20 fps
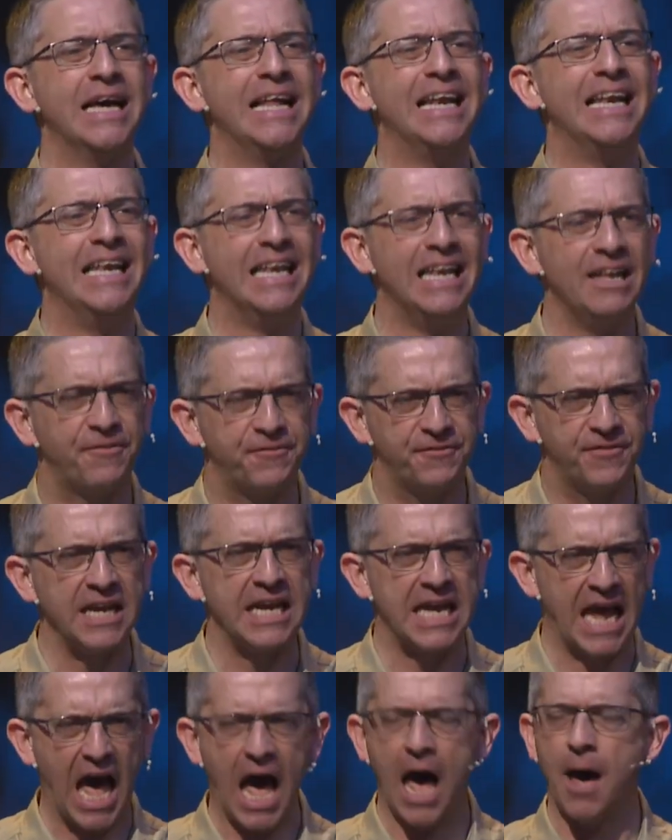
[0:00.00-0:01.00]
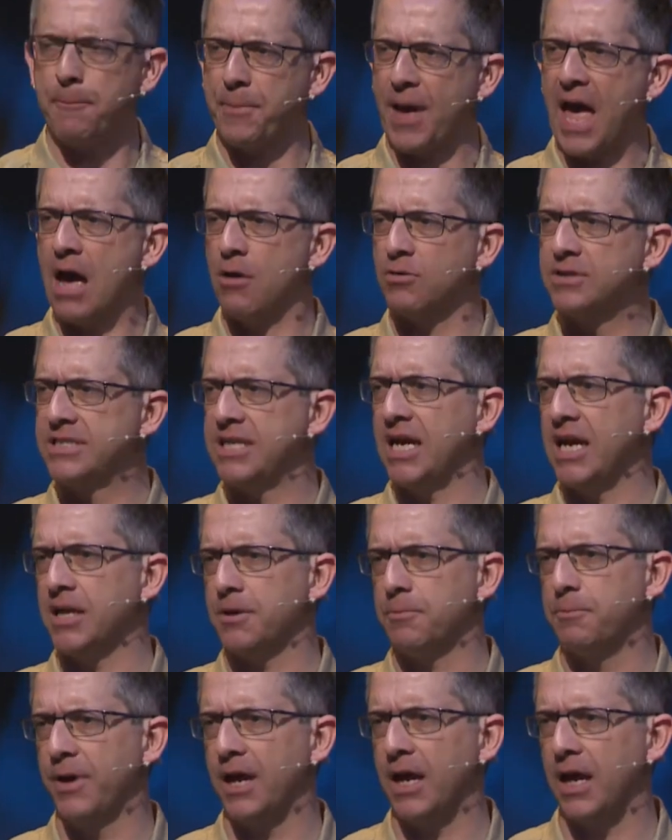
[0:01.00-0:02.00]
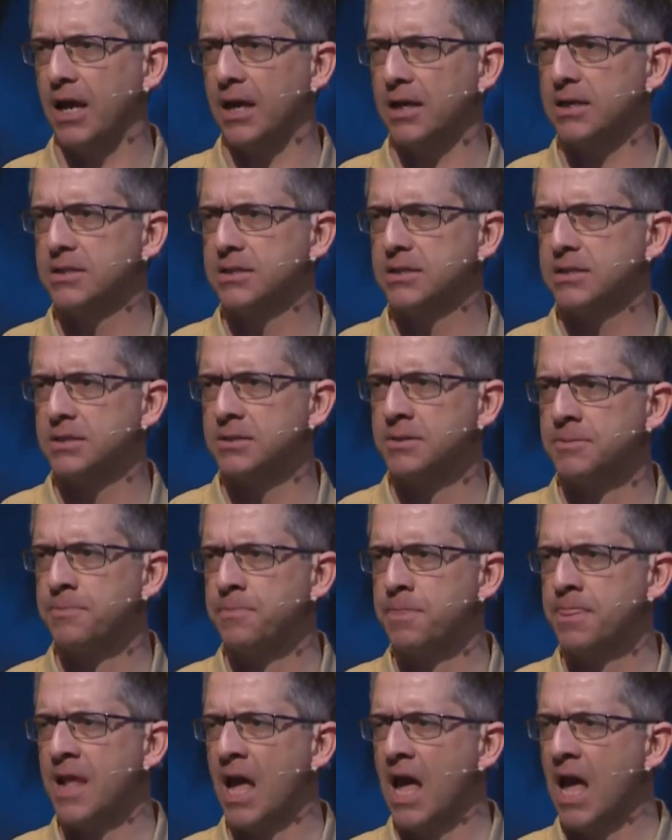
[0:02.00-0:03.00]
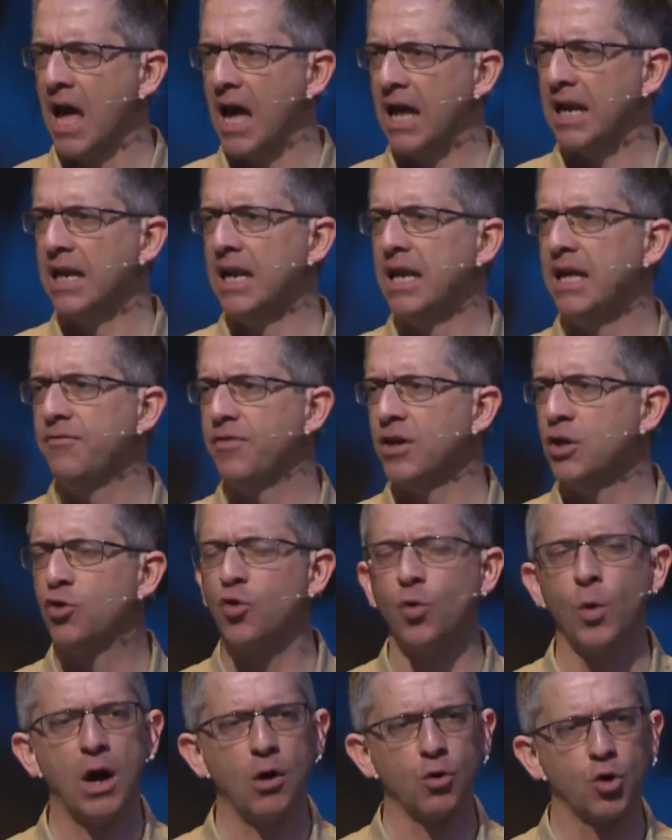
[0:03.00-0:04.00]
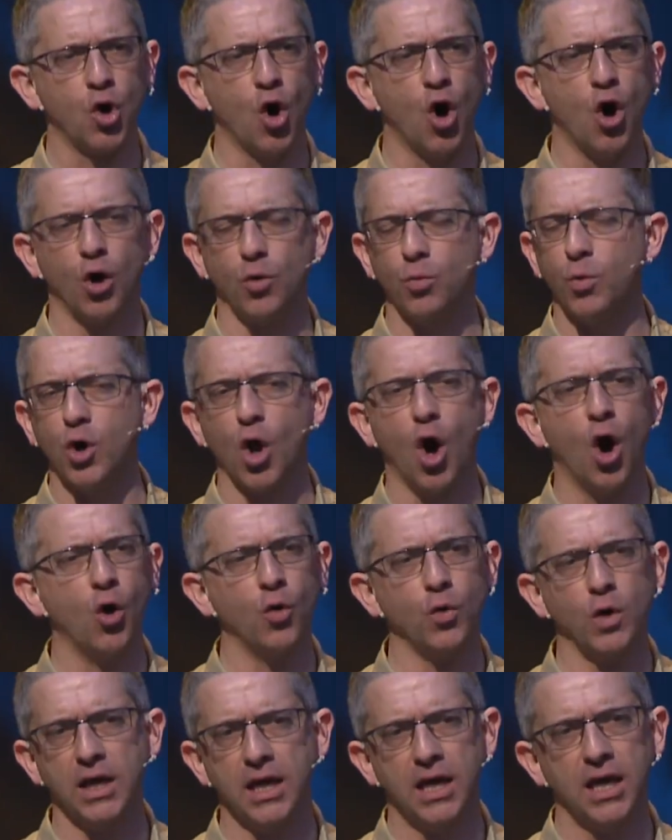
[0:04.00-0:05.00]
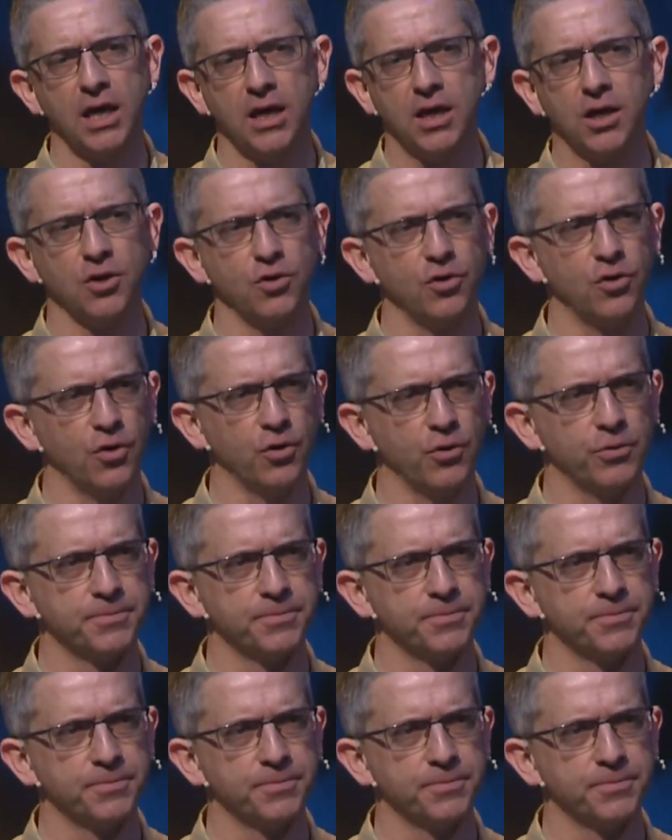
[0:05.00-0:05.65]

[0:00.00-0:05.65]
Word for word: lifting up our tent pegs and leaving to our God what only He can do.